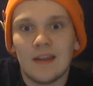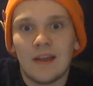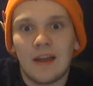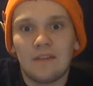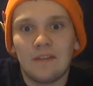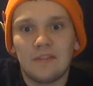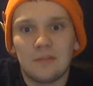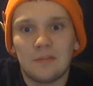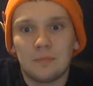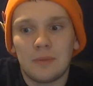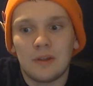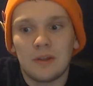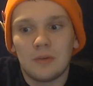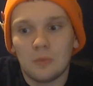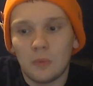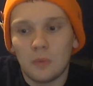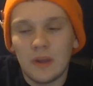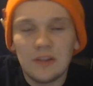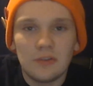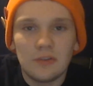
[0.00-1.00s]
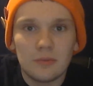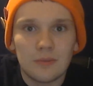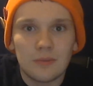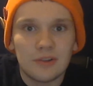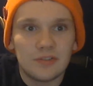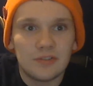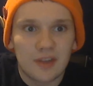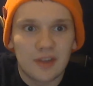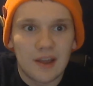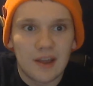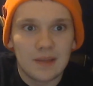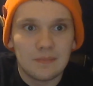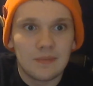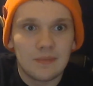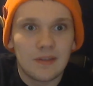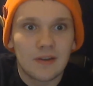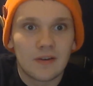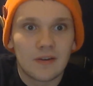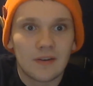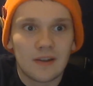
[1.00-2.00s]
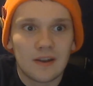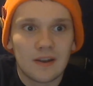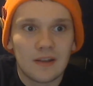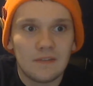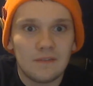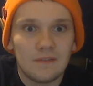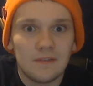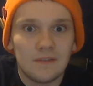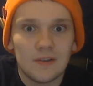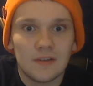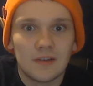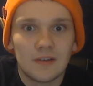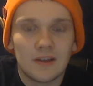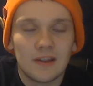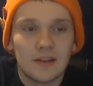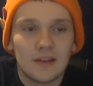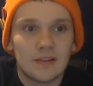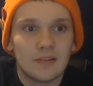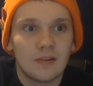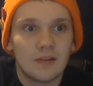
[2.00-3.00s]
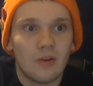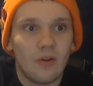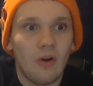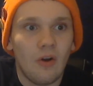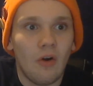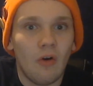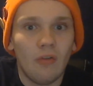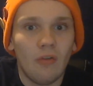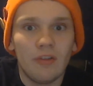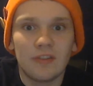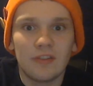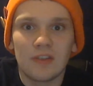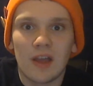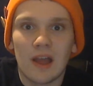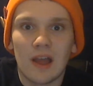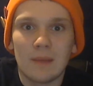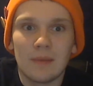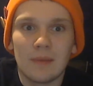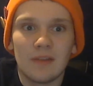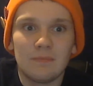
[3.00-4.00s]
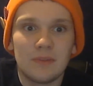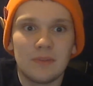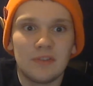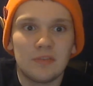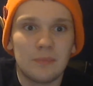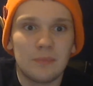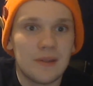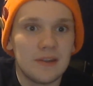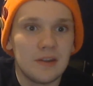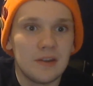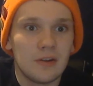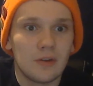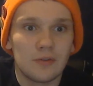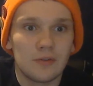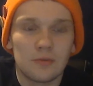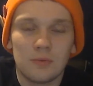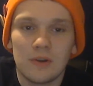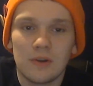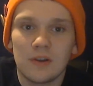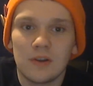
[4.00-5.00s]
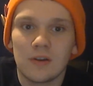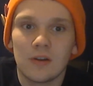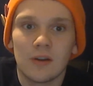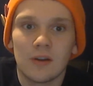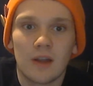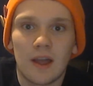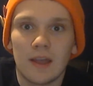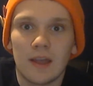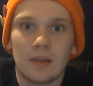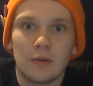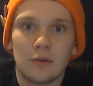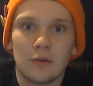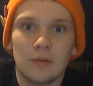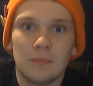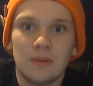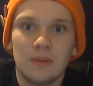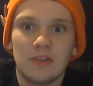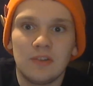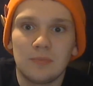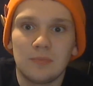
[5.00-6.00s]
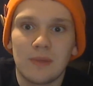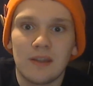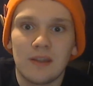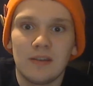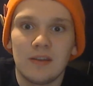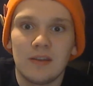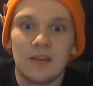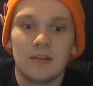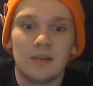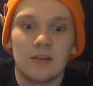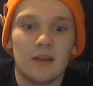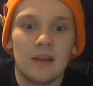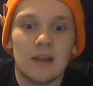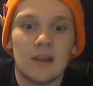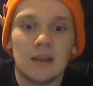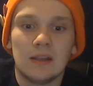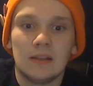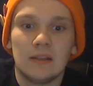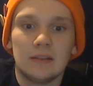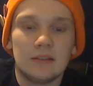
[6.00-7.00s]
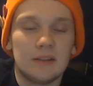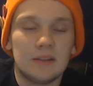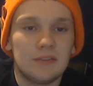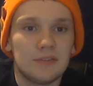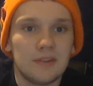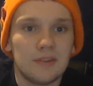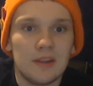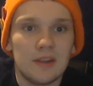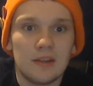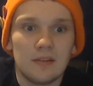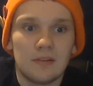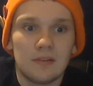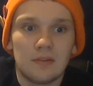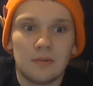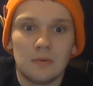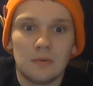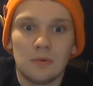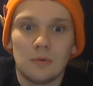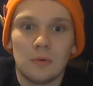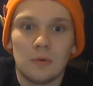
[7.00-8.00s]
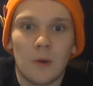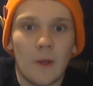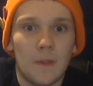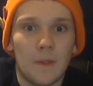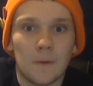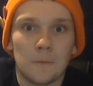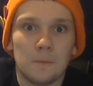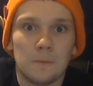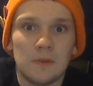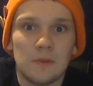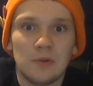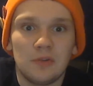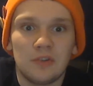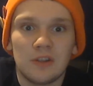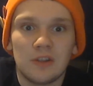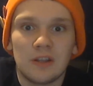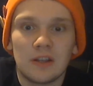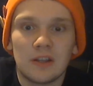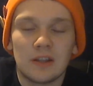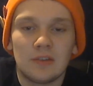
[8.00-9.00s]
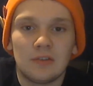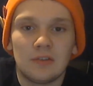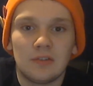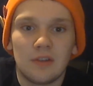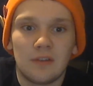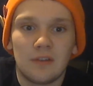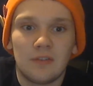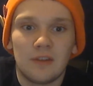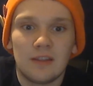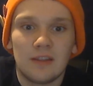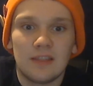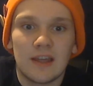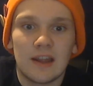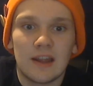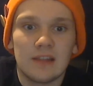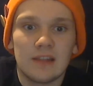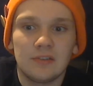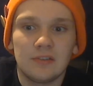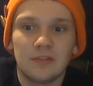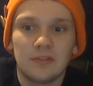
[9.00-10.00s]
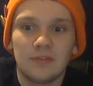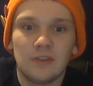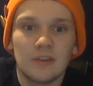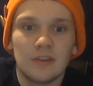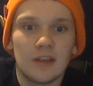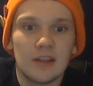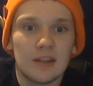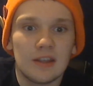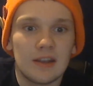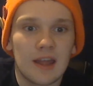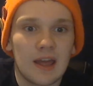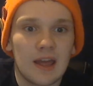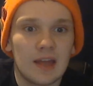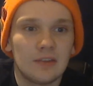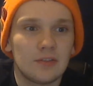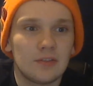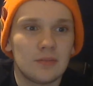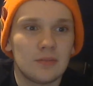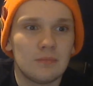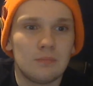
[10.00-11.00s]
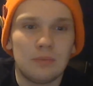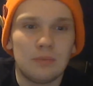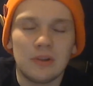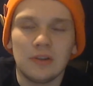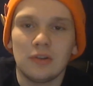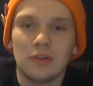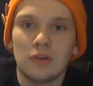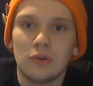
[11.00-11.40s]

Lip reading: have spent way too much time there, and I feel like all the time I've been spending on Twitter, I could be spending listening to other music and stuff like that. I just feel like it hasn't been